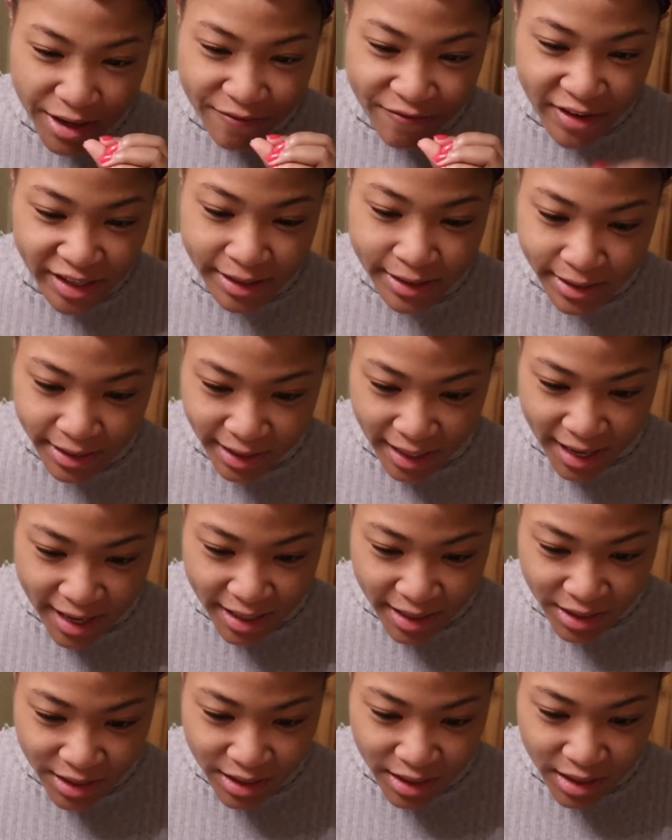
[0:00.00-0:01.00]

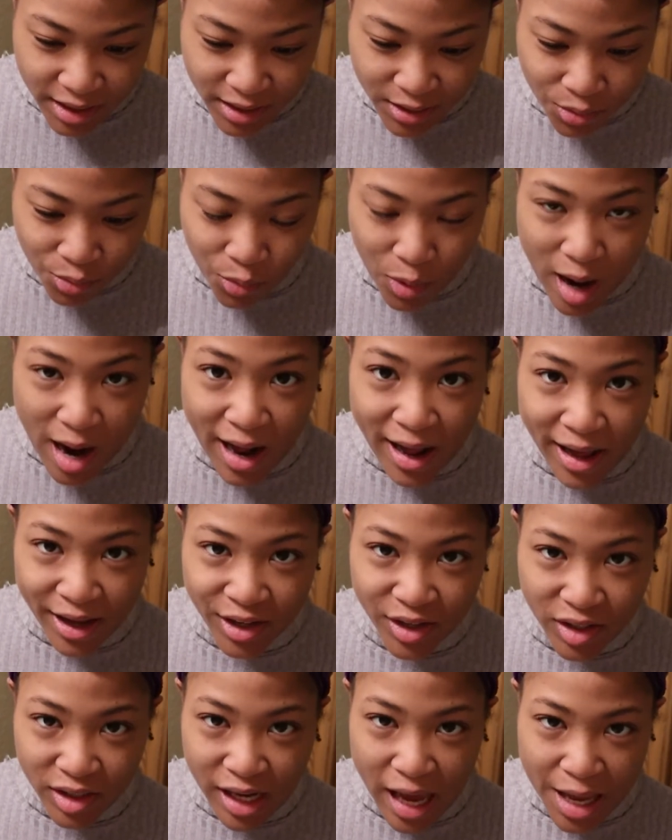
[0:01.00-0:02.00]
investigated why
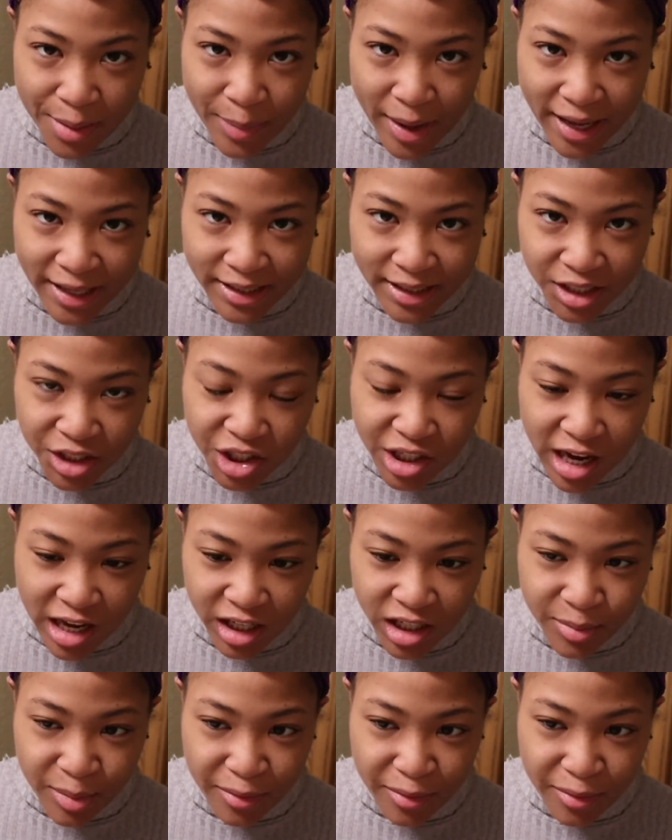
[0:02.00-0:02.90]
I could not pass this challenge